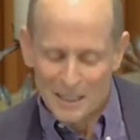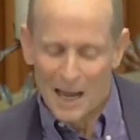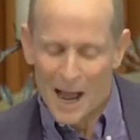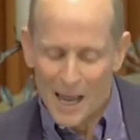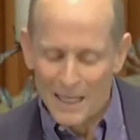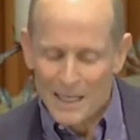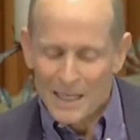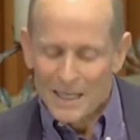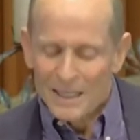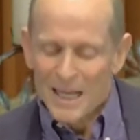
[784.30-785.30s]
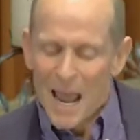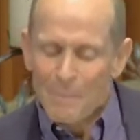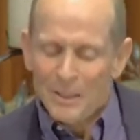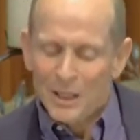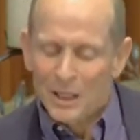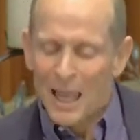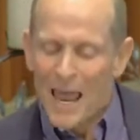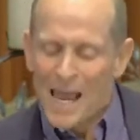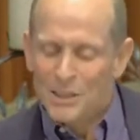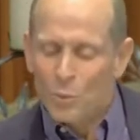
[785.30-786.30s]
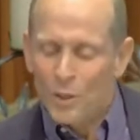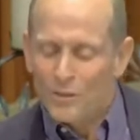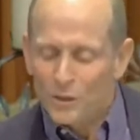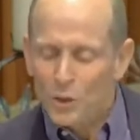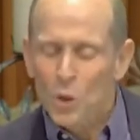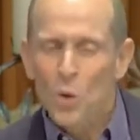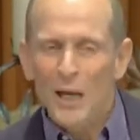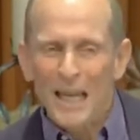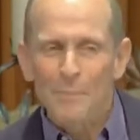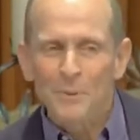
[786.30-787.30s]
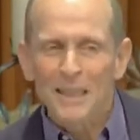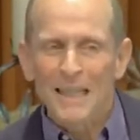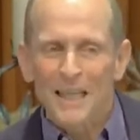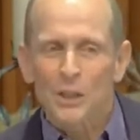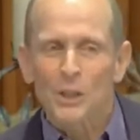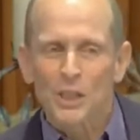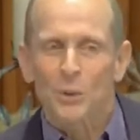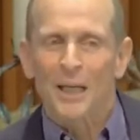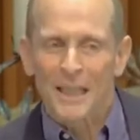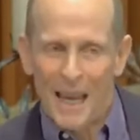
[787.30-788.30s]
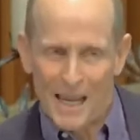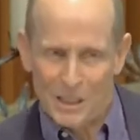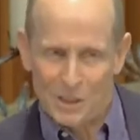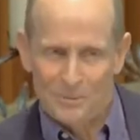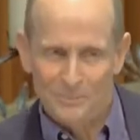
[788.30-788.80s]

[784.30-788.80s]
guy tapping the glass with 2 empty energy drink cans.